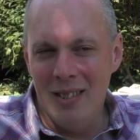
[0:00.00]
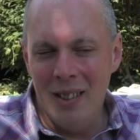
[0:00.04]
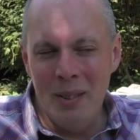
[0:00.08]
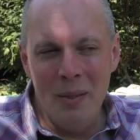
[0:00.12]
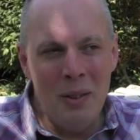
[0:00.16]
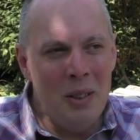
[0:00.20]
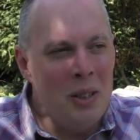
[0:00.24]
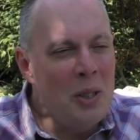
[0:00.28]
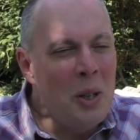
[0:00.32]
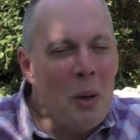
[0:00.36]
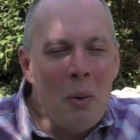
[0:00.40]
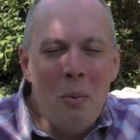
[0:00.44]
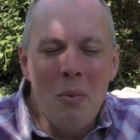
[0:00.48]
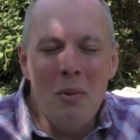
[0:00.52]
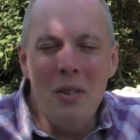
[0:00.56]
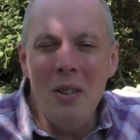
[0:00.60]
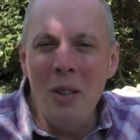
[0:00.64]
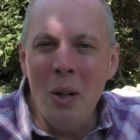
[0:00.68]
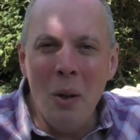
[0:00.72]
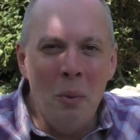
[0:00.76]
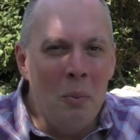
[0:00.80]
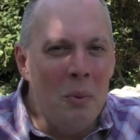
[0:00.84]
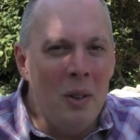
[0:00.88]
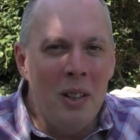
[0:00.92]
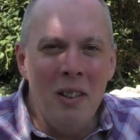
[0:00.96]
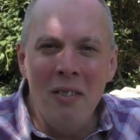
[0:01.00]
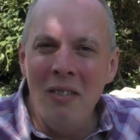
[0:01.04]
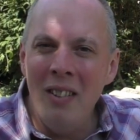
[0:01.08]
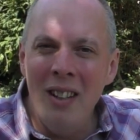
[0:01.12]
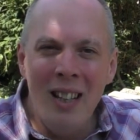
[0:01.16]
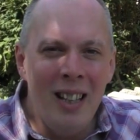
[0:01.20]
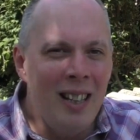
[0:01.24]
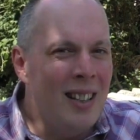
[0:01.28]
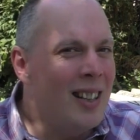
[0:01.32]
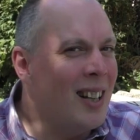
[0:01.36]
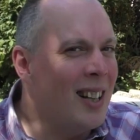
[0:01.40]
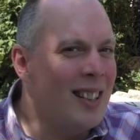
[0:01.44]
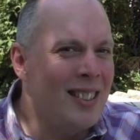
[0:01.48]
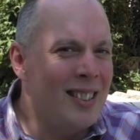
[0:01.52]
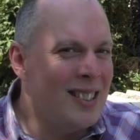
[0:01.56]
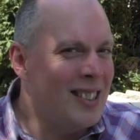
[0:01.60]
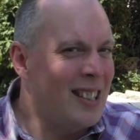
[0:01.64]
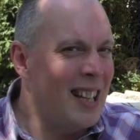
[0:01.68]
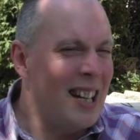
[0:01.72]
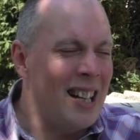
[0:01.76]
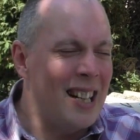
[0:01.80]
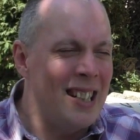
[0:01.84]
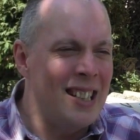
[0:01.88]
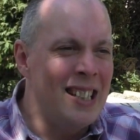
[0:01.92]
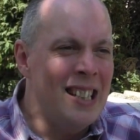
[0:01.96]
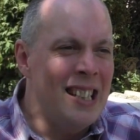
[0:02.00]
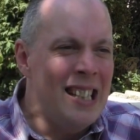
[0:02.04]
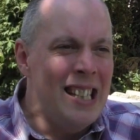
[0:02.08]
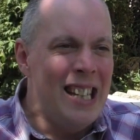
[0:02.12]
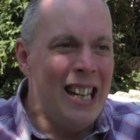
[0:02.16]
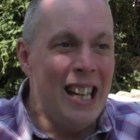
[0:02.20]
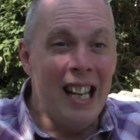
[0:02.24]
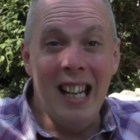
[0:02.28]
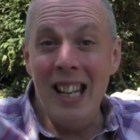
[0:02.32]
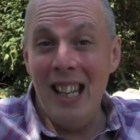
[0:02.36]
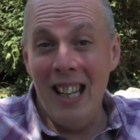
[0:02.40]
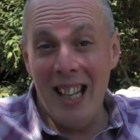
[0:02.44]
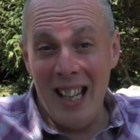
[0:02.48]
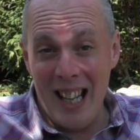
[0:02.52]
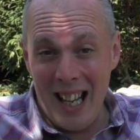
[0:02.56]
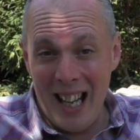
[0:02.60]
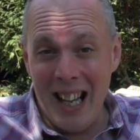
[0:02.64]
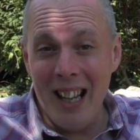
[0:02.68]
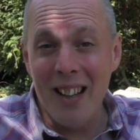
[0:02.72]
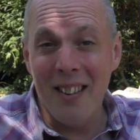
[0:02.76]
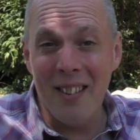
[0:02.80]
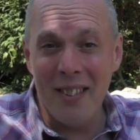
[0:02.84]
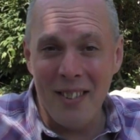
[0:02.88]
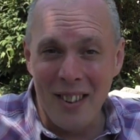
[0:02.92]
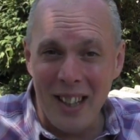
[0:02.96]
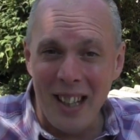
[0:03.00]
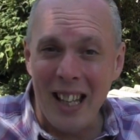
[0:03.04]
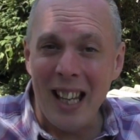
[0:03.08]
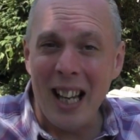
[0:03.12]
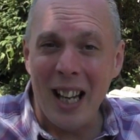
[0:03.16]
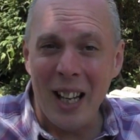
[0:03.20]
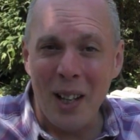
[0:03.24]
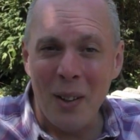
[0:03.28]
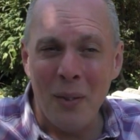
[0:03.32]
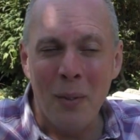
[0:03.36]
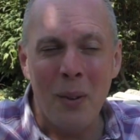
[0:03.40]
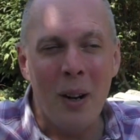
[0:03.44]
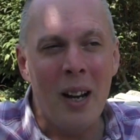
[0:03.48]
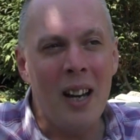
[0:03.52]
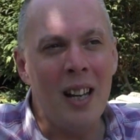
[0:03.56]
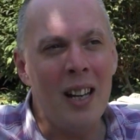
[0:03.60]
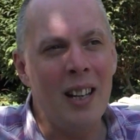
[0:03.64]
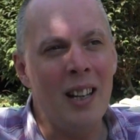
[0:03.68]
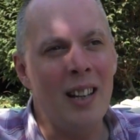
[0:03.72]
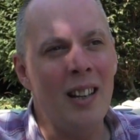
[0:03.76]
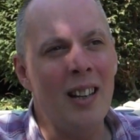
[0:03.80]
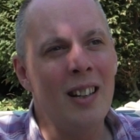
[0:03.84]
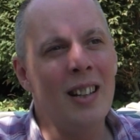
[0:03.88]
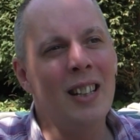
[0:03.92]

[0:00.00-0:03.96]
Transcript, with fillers: I mean, no, nobody really does that in, in a healthy kind of way.